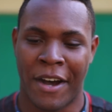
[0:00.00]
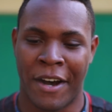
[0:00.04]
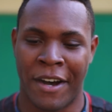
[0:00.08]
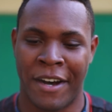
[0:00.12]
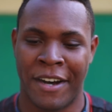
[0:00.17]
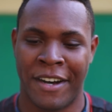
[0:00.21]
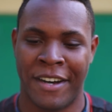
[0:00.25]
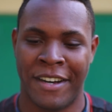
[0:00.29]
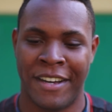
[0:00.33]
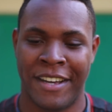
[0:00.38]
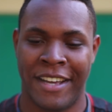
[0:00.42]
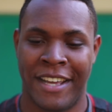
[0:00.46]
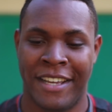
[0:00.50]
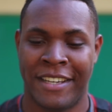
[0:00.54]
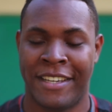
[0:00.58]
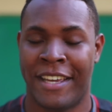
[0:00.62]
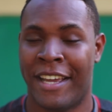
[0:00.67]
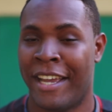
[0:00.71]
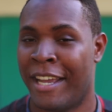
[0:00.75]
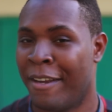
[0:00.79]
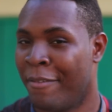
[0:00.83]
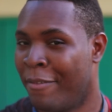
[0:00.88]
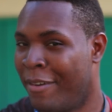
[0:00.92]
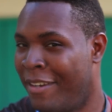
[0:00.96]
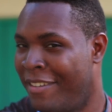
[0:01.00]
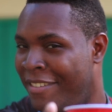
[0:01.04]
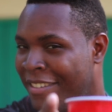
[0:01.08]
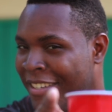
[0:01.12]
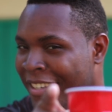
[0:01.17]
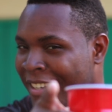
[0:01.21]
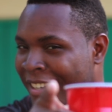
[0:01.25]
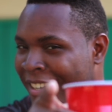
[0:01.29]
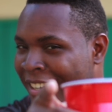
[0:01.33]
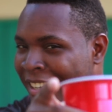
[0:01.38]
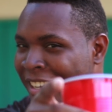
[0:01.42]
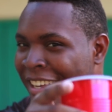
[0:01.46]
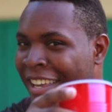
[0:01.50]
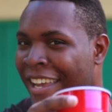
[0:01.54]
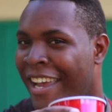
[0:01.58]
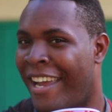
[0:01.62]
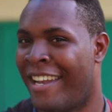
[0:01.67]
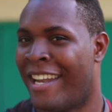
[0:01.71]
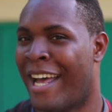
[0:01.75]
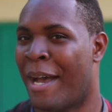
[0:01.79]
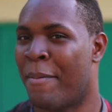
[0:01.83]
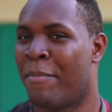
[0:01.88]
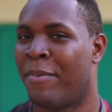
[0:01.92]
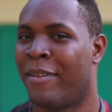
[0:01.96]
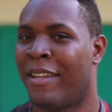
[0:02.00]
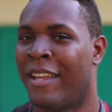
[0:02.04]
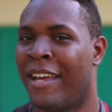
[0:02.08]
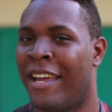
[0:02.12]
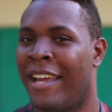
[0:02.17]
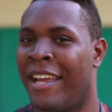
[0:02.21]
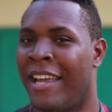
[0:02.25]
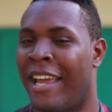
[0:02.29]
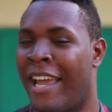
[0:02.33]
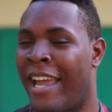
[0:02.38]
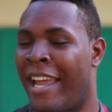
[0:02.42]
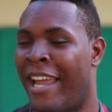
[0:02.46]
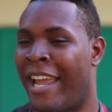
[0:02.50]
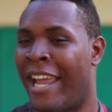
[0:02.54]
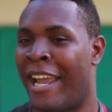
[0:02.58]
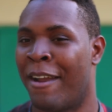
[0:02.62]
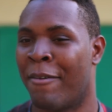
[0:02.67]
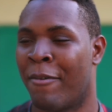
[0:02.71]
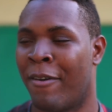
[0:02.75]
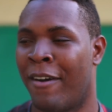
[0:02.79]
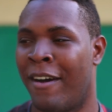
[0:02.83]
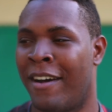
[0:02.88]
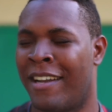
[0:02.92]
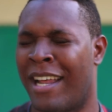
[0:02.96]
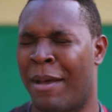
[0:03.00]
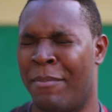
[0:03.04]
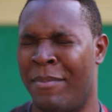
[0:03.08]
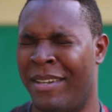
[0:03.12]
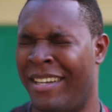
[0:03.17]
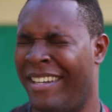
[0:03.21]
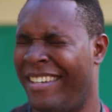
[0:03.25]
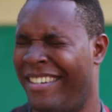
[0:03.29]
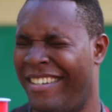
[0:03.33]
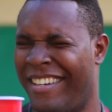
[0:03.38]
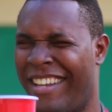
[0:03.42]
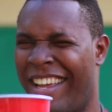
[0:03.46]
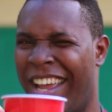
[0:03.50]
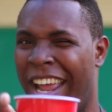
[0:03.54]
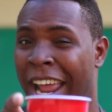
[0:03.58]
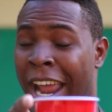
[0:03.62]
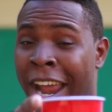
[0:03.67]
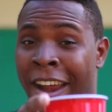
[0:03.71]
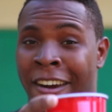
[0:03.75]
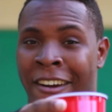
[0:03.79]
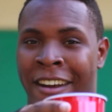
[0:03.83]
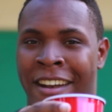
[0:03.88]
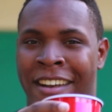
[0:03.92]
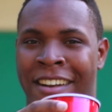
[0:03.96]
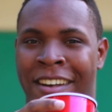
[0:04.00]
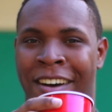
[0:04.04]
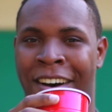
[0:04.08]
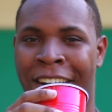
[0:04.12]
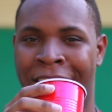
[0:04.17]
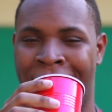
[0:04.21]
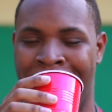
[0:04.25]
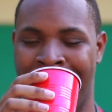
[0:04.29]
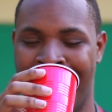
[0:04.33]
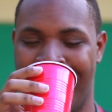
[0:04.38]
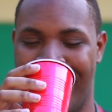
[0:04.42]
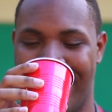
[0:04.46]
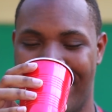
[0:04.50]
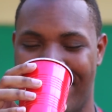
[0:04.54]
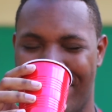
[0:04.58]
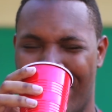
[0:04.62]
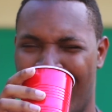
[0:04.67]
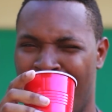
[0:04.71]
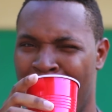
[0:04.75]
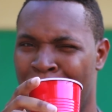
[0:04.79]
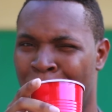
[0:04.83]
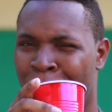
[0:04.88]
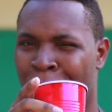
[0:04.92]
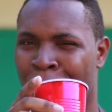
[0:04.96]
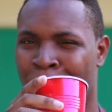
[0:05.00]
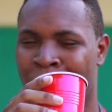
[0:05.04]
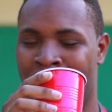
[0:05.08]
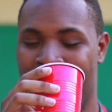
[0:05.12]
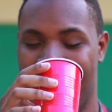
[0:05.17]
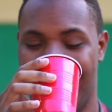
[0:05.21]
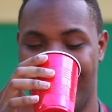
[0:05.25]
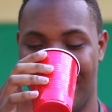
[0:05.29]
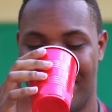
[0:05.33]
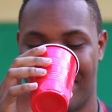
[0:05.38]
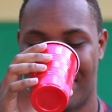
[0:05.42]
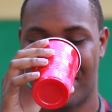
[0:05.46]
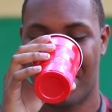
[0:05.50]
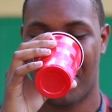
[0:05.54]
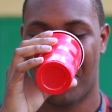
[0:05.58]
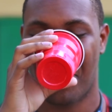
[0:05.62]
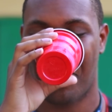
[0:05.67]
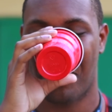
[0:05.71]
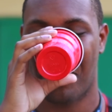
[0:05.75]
aka Rizzy, and I play Aaron on 30 More Reasons.